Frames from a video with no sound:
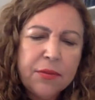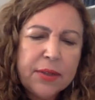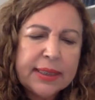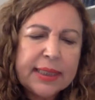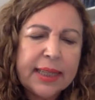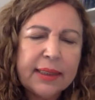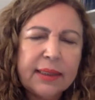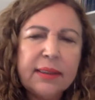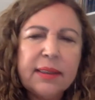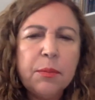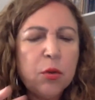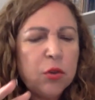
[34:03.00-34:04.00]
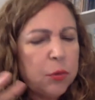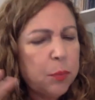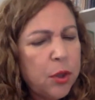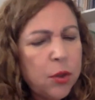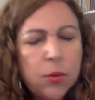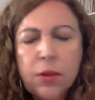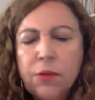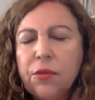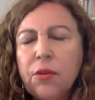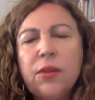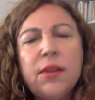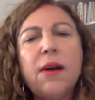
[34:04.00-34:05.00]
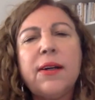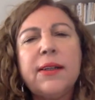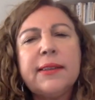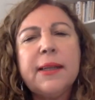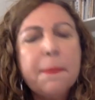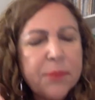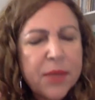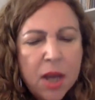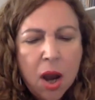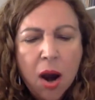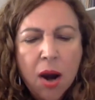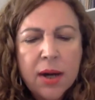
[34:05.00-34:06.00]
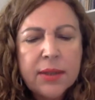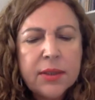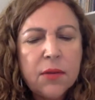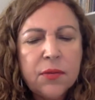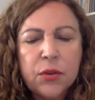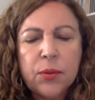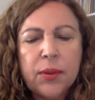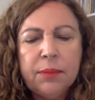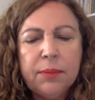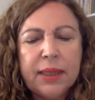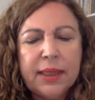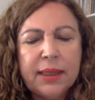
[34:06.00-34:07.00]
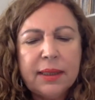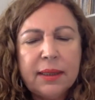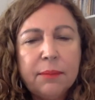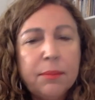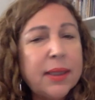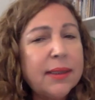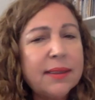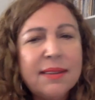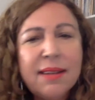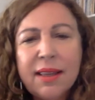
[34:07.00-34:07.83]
second, the most beautiful art, the art of dreaming, because there